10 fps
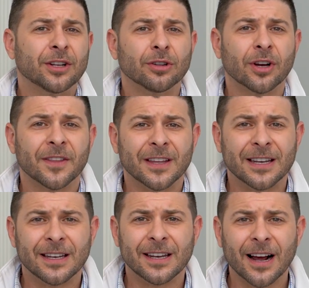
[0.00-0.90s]
to look at the
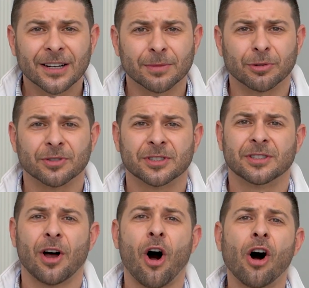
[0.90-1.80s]
deductibles
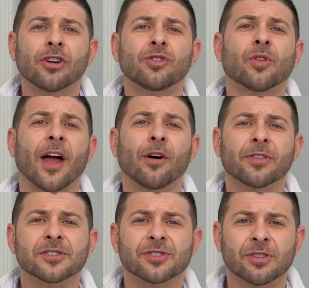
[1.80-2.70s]
on your health
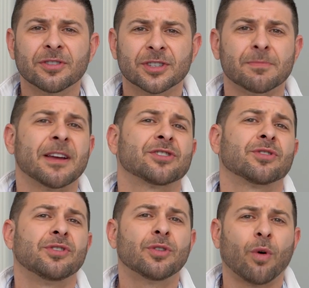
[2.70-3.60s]
insurance to make
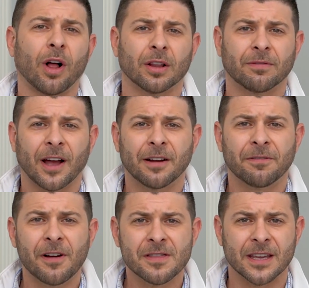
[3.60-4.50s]
sure you qualify to
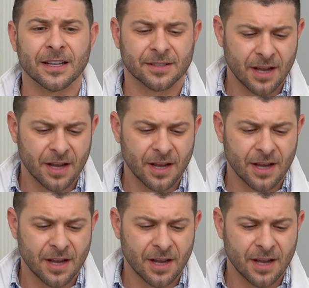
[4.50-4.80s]
fund these.